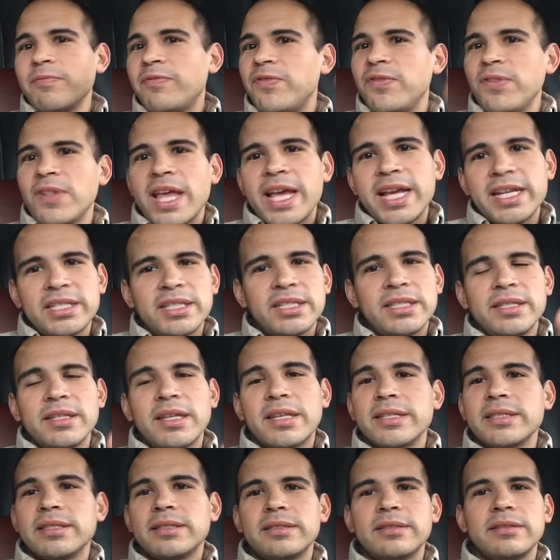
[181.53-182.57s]
flashing it
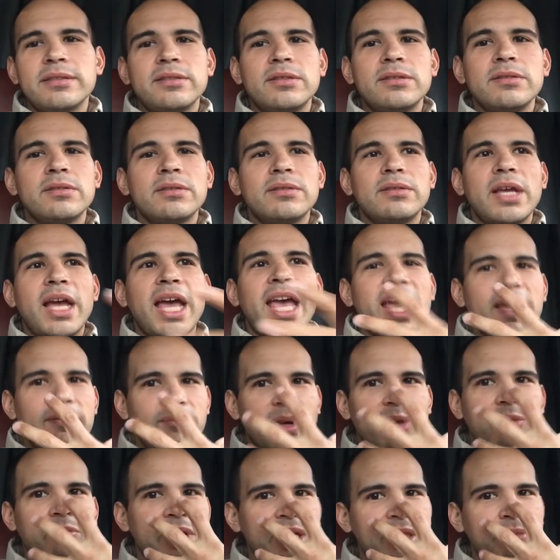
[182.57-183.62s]
because I have
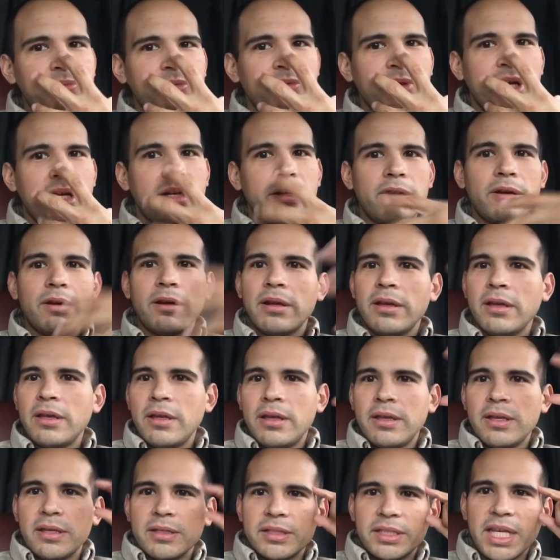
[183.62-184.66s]
my respirator,
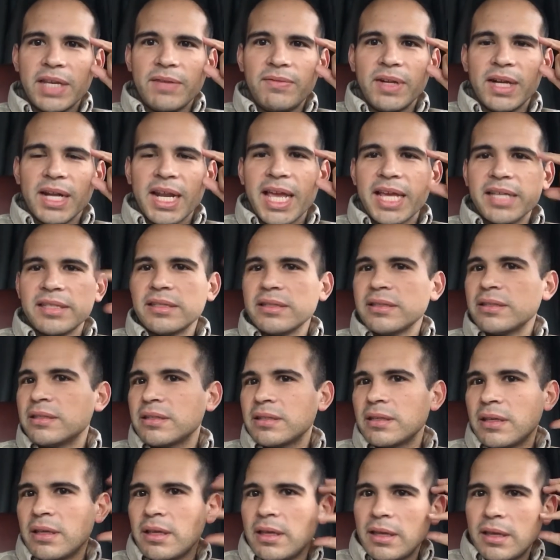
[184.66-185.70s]
safety glasses,
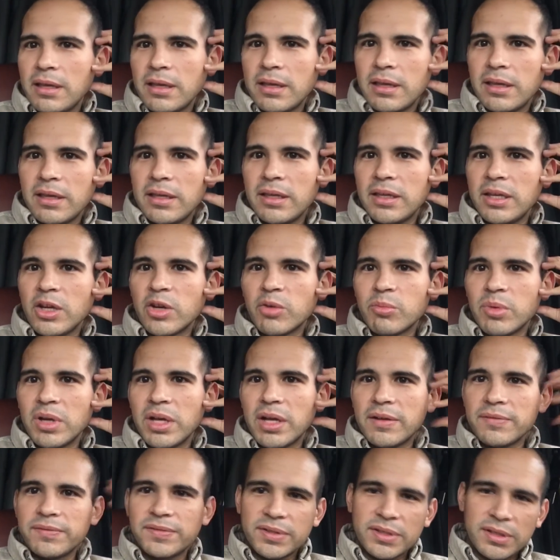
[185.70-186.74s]

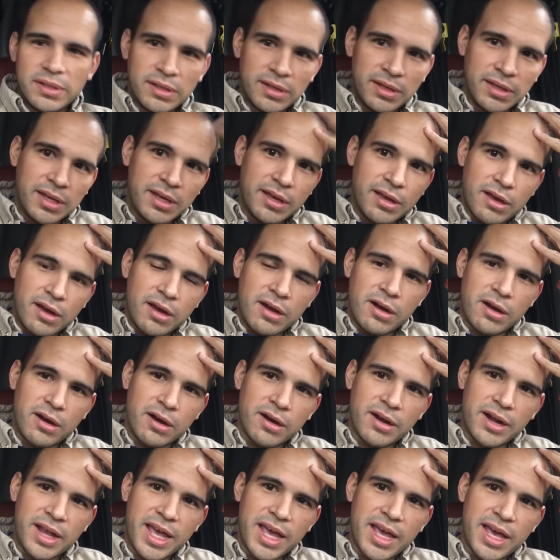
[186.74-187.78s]
earmuffs,
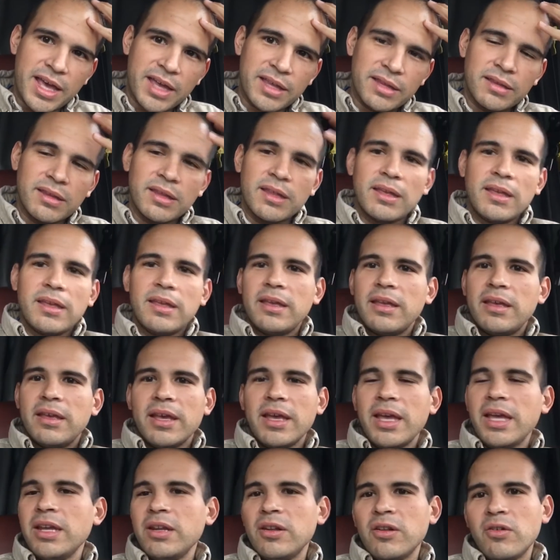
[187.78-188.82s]
hard hat.
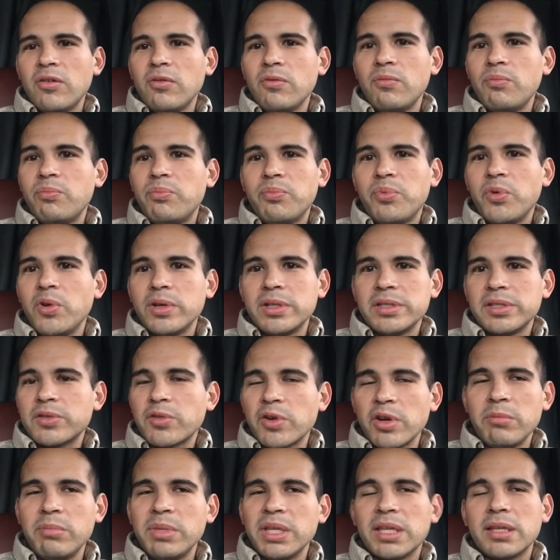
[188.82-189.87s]
Ain't no point of
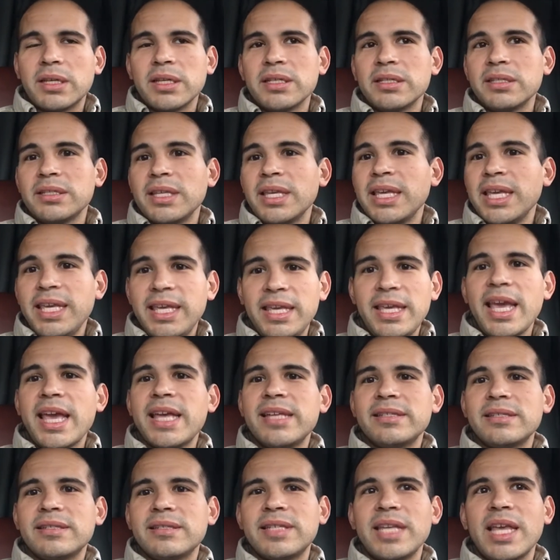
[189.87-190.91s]
screaming because he
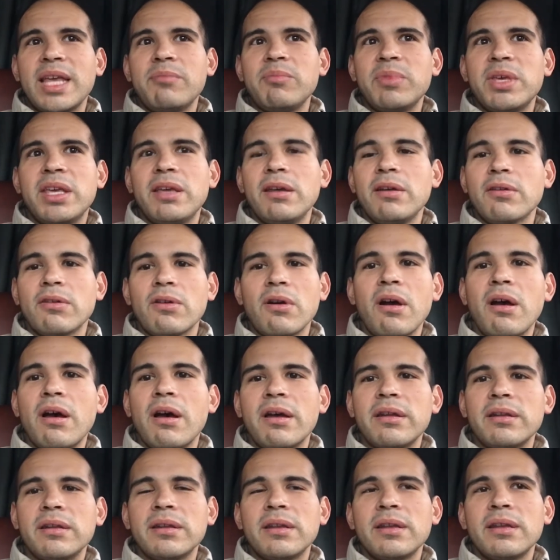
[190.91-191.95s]
has the same gear
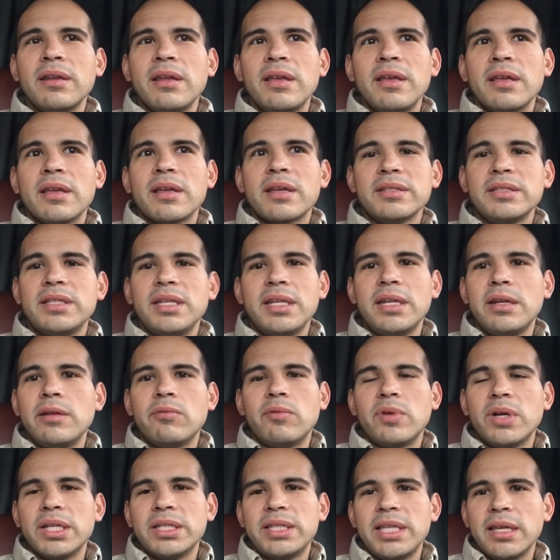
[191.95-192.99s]
on, because he didn't
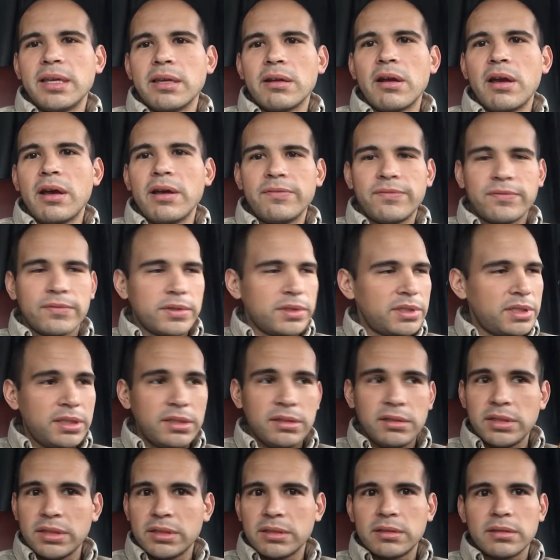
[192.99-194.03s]
want to take it off, because he
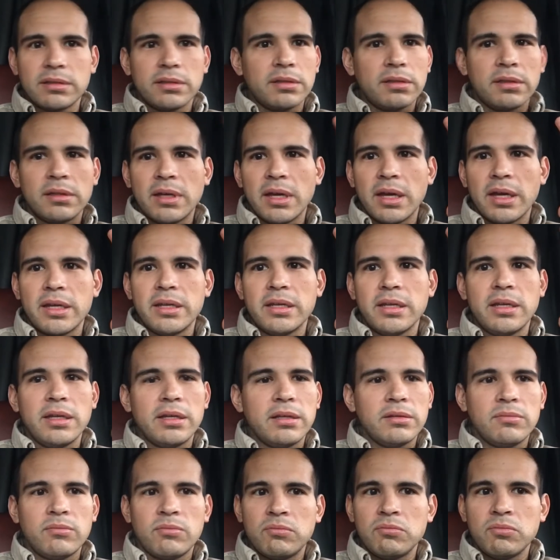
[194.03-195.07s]
just got
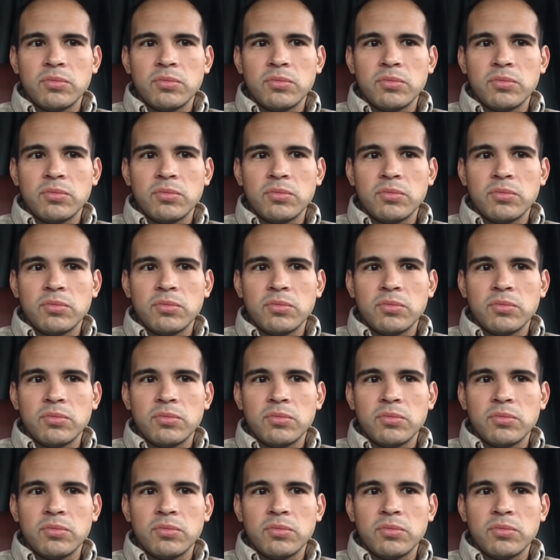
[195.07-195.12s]
in,